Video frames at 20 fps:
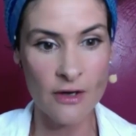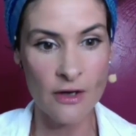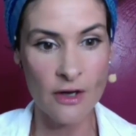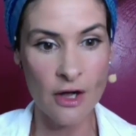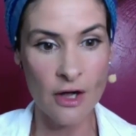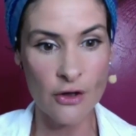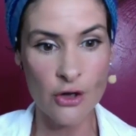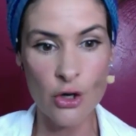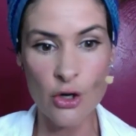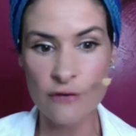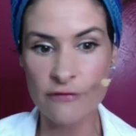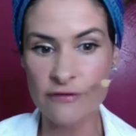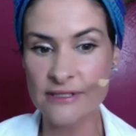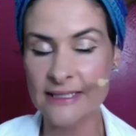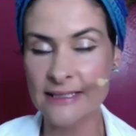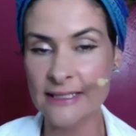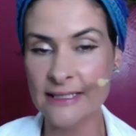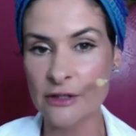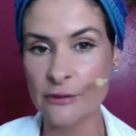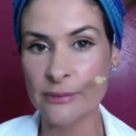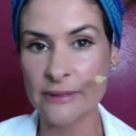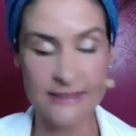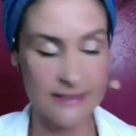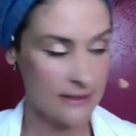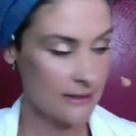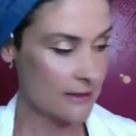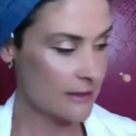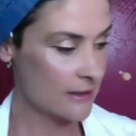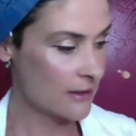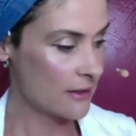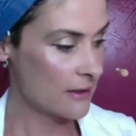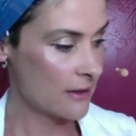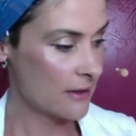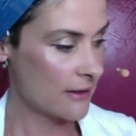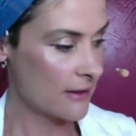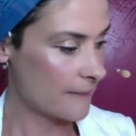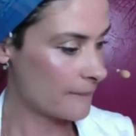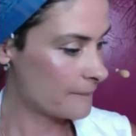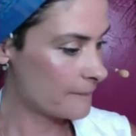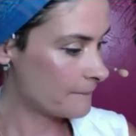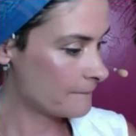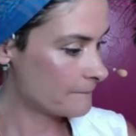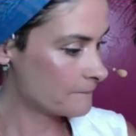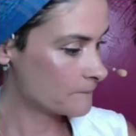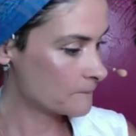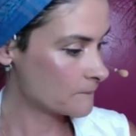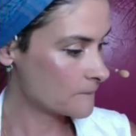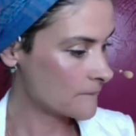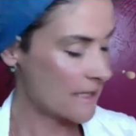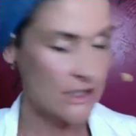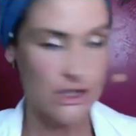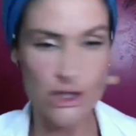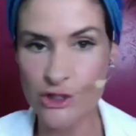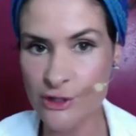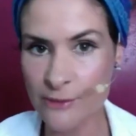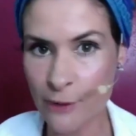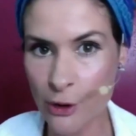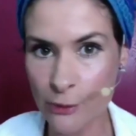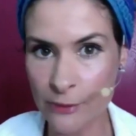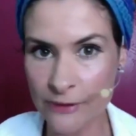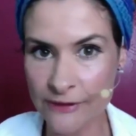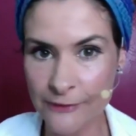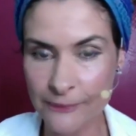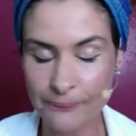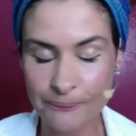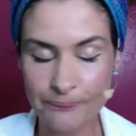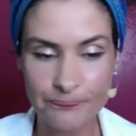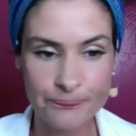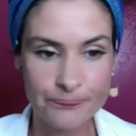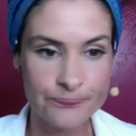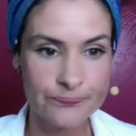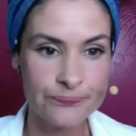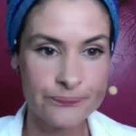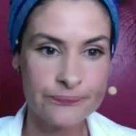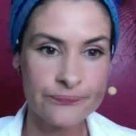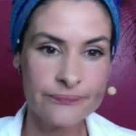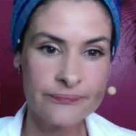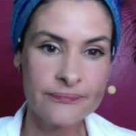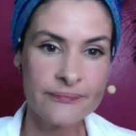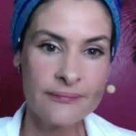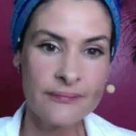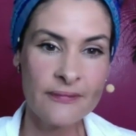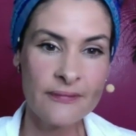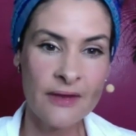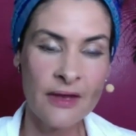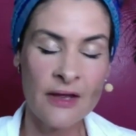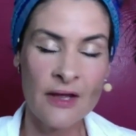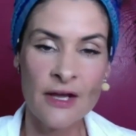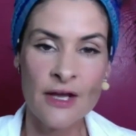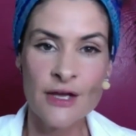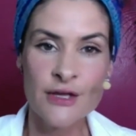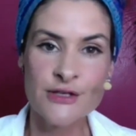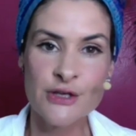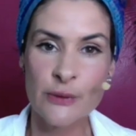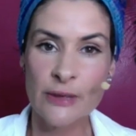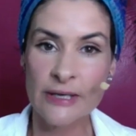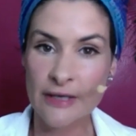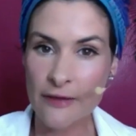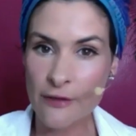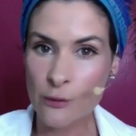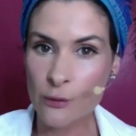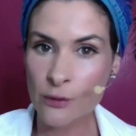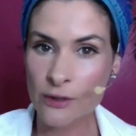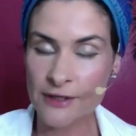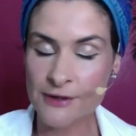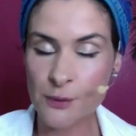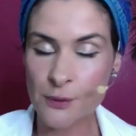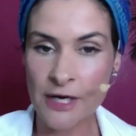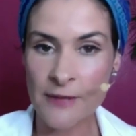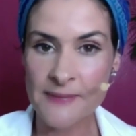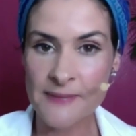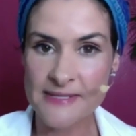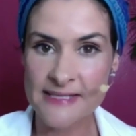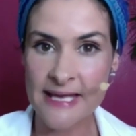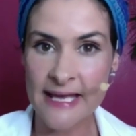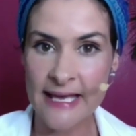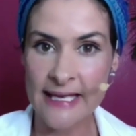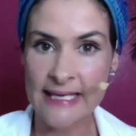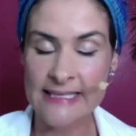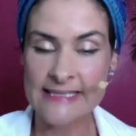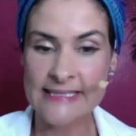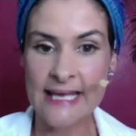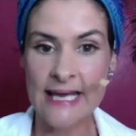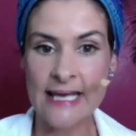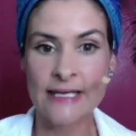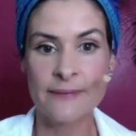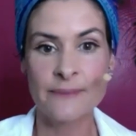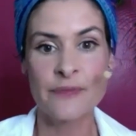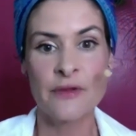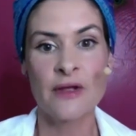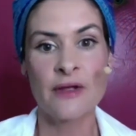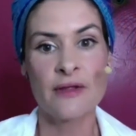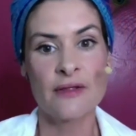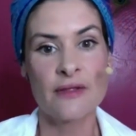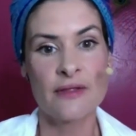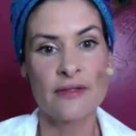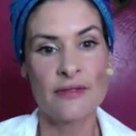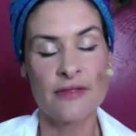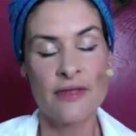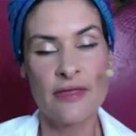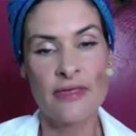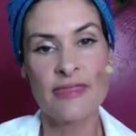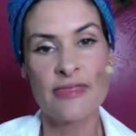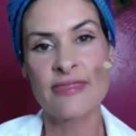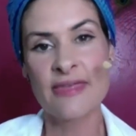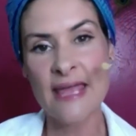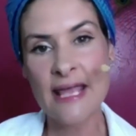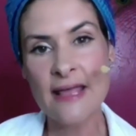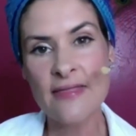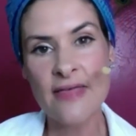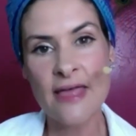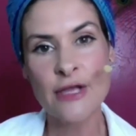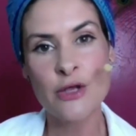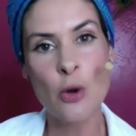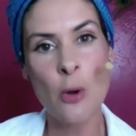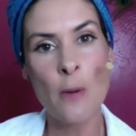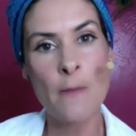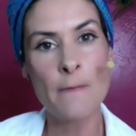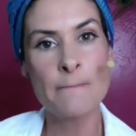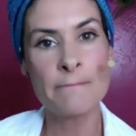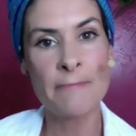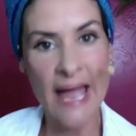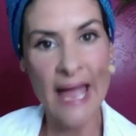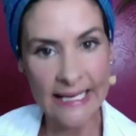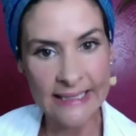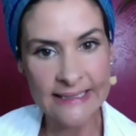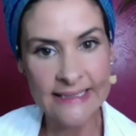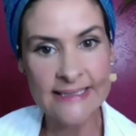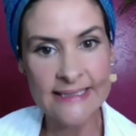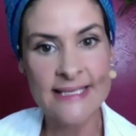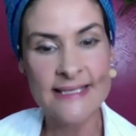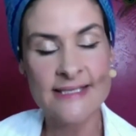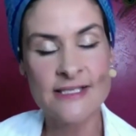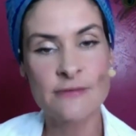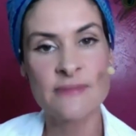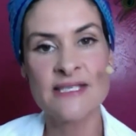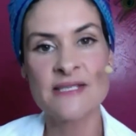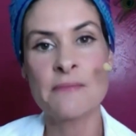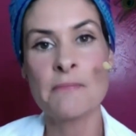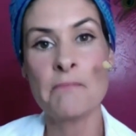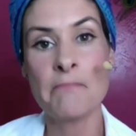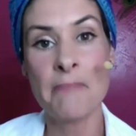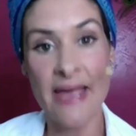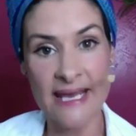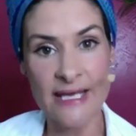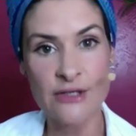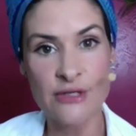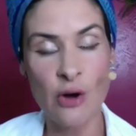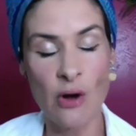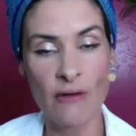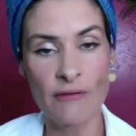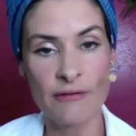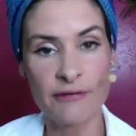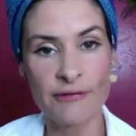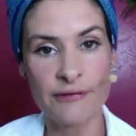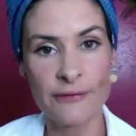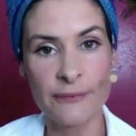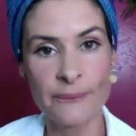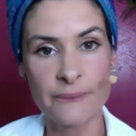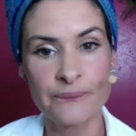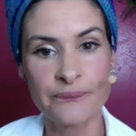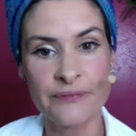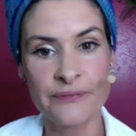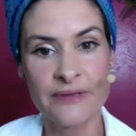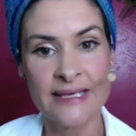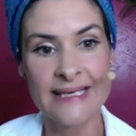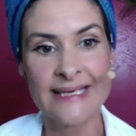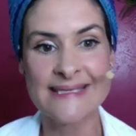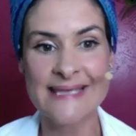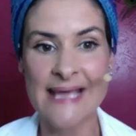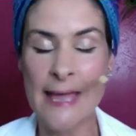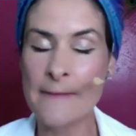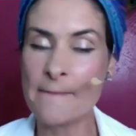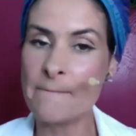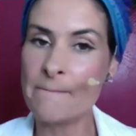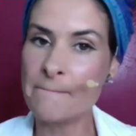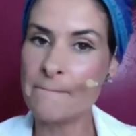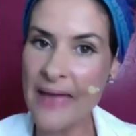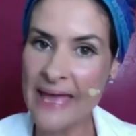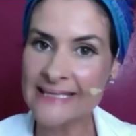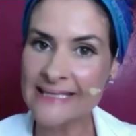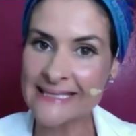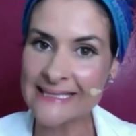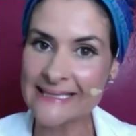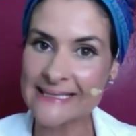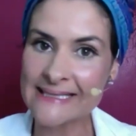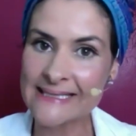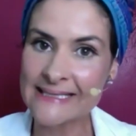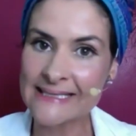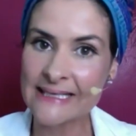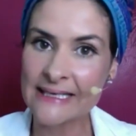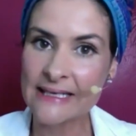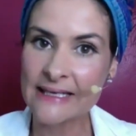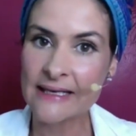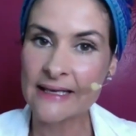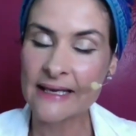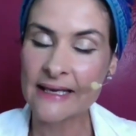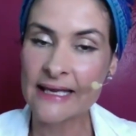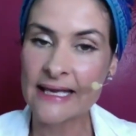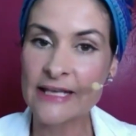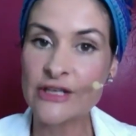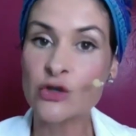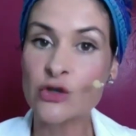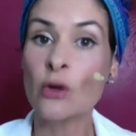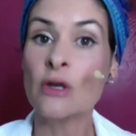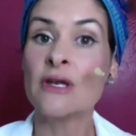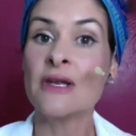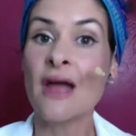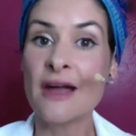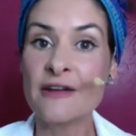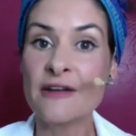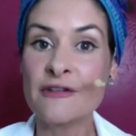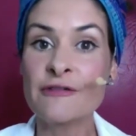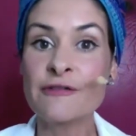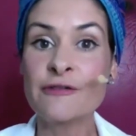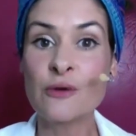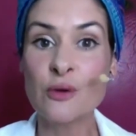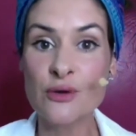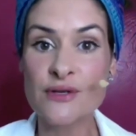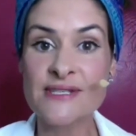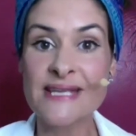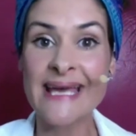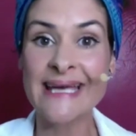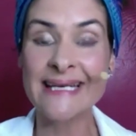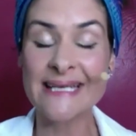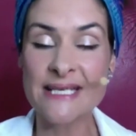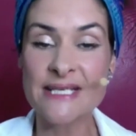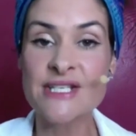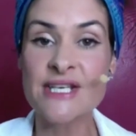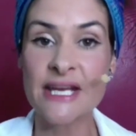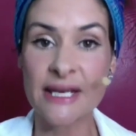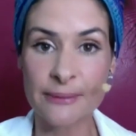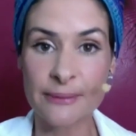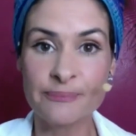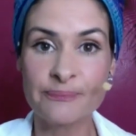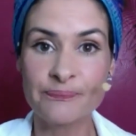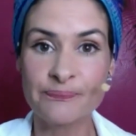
I'll go over it a little bit in just a moment. So in other words, what I'm saying is that the thing that your magnetism is made of is embedded in your life force energy.